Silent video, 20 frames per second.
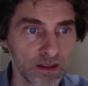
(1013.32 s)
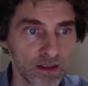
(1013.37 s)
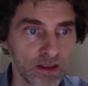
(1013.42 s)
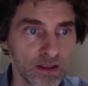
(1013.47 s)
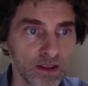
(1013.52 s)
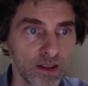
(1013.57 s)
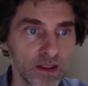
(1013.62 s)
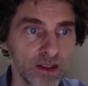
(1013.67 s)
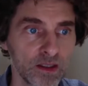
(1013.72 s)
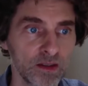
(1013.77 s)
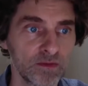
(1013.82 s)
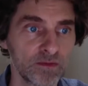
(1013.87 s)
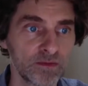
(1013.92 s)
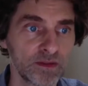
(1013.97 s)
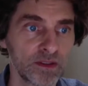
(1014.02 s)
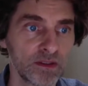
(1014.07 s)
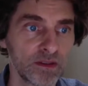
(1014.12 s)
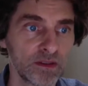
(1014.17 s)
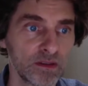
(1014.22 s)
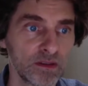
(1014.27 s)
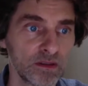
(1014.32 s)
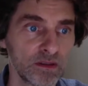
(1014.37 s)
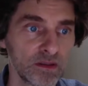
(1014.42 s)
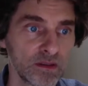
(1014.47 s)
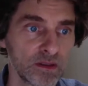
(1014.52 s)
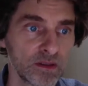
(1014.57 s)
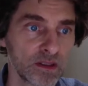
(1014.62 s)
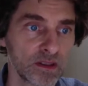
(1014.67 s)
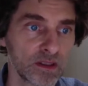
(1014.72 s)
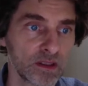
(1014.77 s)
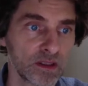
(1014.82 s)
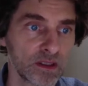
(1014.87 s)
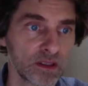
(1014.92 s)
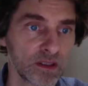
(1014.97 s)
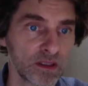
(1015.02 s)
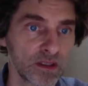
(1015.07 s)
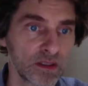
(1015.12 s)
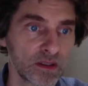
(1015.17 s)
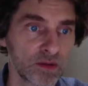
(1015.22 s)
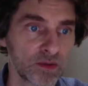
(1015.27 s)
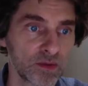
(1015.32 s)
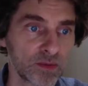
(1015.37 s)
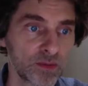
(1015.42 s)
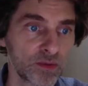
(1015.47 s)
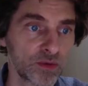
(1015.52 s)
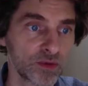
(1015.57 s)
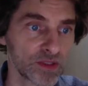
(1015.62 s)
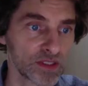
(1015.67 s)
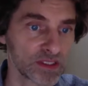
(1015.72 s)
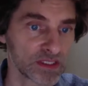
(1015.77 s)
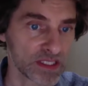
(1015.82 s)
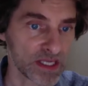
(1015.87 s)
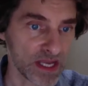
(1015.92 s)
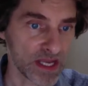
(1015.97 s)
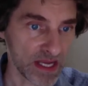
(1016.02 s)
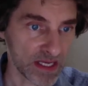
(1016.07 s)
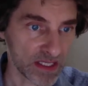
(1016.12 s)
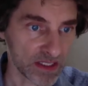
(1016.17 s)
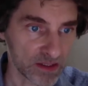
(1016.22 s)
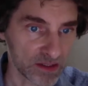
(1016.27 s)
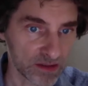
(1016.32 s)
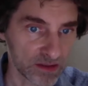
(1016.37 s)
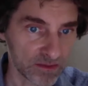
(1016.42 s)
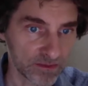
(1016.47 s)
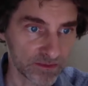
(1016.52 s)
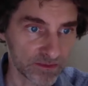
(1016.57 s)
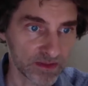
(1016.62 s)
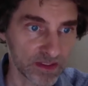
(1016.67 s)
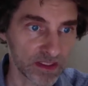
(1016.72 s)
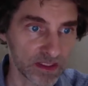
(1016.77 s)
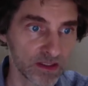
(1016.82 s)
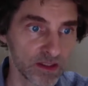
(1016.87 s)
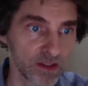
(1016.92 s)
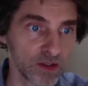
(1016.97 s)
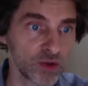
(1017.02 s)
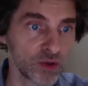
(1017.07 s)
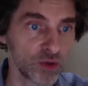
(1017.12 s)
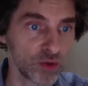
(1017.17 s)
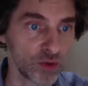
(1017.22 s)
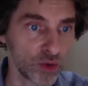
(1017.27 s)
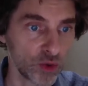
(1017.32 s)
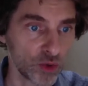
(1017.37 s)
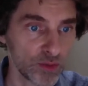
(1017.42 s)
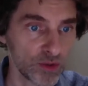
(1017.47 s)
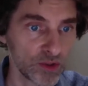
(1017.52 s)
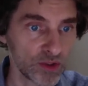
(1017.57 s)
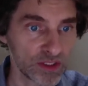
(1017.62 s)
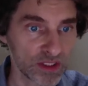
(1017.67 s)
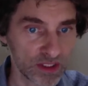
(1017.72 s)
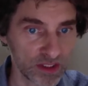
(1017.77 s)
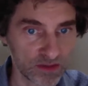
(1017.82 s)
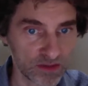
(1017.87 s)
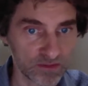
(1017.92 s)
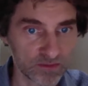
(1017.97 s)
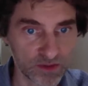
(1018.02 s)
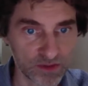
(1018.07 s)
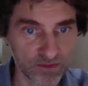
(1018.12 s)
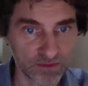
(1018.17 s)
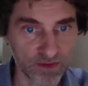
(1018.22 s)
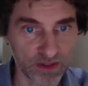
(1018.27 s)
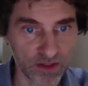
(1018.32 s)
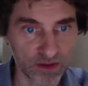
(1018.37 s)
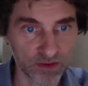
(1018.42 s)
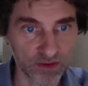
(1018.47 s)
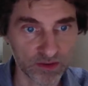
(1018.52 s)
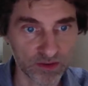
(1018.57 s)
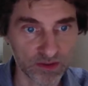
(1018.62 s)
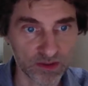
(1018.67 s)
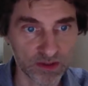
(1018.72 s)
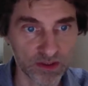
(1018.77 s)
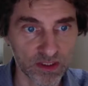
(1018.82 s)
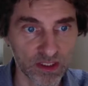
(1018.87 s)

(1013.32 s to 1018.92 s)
If the report is negative, then no mutation was found.